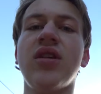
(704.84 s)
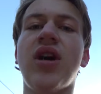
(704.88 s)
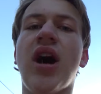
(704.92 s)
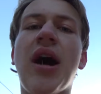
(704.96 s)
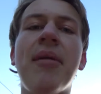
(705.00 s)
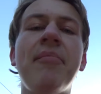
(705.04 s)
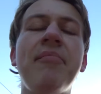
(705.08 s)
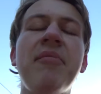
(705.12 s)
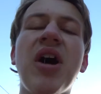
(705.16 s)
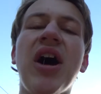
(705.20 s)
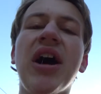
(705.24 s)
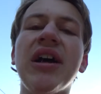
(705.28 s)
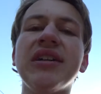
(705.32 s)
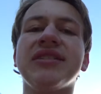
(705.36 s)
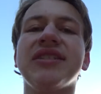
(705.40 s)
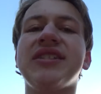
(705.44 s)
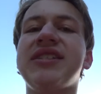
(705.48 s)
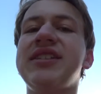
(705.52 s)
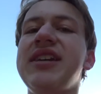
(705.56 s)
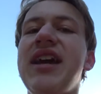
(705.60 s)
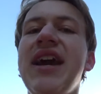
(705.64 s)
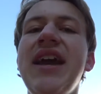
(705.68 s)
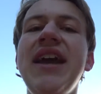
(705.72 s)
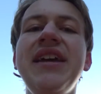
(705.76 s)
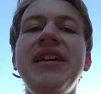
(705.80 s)
I'm not
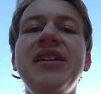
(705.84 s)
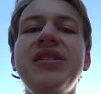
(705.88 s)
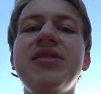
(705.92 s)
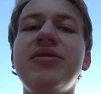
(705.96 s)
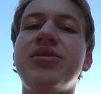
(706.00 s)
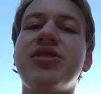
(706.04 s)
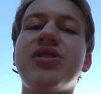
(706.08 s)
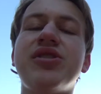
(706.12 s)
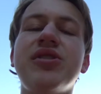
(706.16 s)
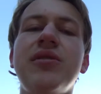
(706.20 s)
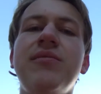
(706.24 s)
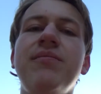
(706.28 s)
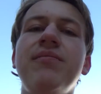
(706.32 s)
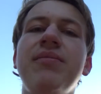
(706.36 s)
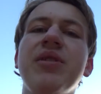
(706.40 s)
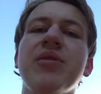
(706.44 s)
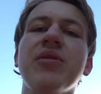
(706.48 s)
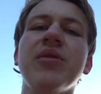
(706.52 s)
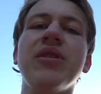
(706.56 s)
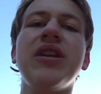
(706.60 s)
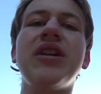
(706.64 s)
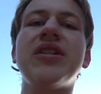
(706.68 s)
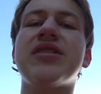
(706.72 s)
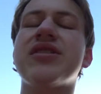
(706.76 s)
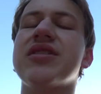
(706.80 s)
saying you shouldn't be
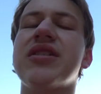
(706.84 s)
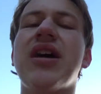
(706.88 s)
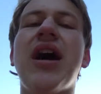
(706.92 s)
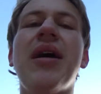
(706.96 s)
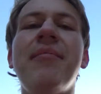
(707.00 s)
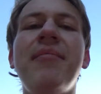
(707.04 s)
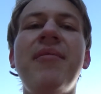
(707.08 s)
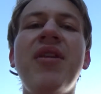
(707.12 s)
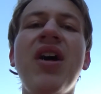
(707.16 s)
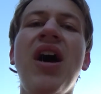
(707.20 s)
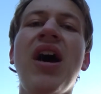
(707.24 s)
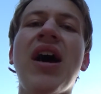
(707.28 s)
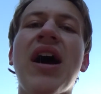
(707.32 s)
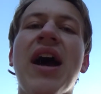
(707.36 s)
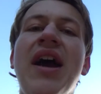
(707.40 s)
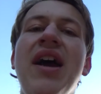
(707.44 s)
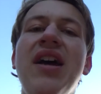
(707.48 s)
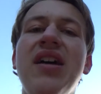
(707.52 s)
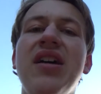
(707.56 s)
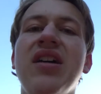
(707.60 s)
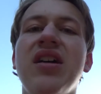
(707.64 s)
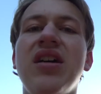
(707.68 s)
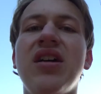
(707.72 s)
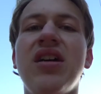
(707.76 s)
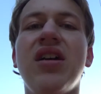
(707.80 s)
religious. I'm
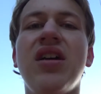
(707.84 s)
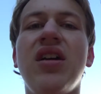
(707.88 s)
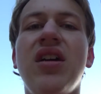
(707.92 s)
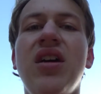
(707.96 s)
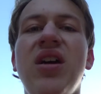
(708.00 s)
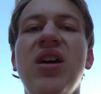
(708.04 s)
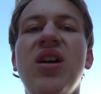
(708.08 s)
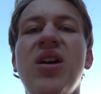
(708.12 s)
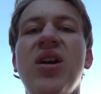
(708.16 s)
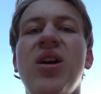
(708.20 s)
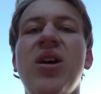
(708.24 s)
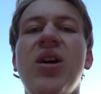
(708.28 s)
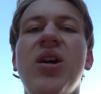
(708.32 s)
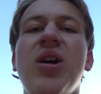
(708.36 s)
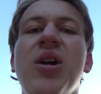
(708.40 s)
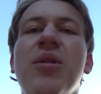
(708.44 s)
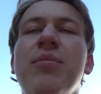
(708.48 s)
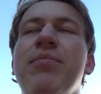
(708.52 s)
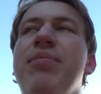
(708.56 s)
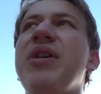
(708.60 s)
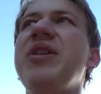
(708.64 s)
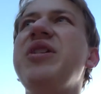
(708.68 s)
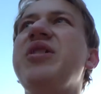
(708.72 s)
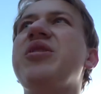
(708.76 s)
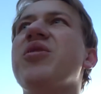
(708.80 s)
not.
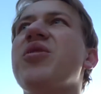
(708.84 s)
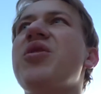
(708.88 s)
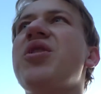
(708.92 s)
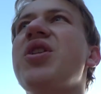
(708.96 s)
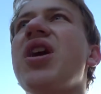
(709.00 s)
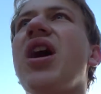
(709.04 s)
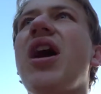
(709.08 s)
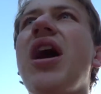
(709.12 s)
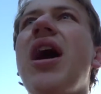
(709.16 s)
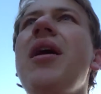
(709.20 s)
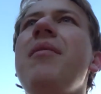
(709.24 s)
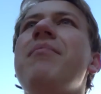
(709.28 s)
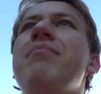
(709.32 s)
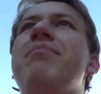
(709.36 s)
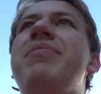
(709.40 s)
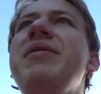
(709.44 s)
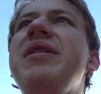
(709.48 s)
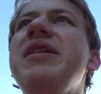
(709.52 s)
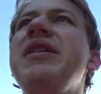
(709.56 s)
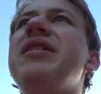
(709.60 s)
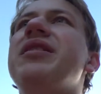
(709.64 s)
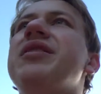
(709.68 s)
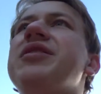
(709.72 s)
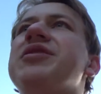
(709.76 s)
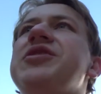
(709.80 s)
But you're not
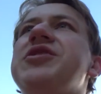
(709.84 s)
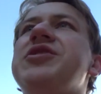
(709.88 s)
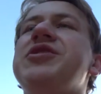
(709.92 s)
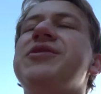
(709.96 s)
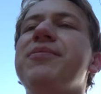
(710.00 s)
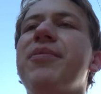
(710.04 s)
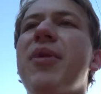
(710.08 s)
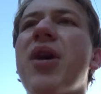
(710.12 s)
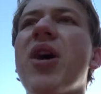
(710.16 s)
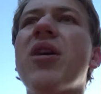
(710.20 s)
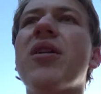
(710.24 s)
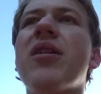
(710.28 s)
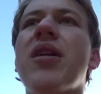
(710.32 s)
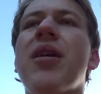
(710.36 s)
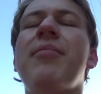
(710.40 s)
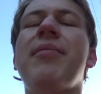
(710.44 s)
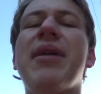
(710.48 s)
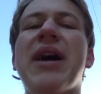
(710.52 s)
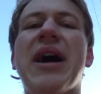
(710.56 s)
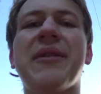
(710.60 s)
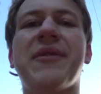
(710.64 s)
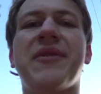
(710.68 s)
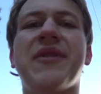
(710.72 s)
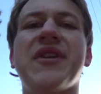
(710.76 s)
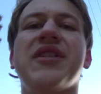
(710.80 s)
being smart
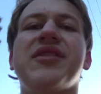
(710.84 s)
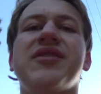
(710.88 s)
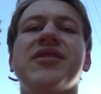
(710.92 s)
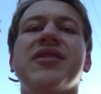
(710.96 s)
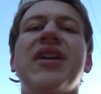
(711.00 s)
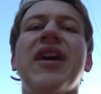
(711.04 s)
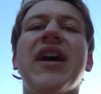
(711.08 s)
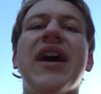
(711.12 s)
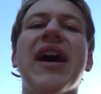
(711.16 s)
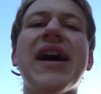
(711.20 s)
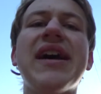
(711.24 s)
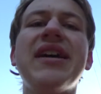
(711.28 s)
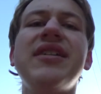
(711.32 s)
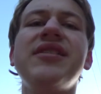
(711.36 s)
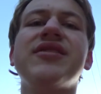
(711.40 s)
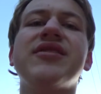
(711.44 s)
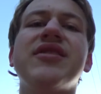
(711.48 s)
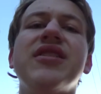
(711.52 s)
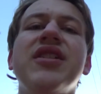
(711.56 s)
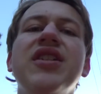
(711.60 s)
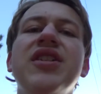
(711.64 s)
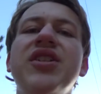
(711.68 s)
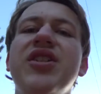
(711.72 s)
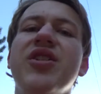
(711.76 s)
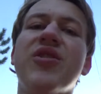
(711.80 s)
about this, guys.
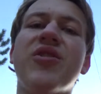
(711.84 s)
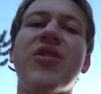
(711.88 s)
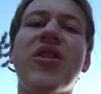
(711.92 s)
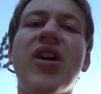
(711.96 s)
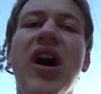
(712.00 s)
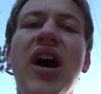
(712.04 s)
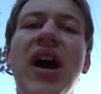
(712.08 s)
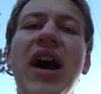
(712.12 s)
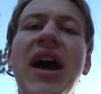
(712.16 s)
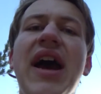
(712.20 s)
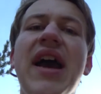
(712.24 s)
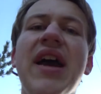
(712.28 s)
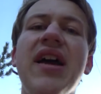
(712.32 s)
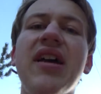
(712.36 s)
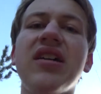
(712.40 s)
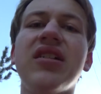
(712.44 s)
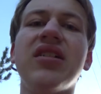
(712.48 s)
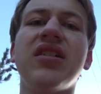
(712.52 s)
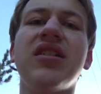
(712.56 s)
You're not.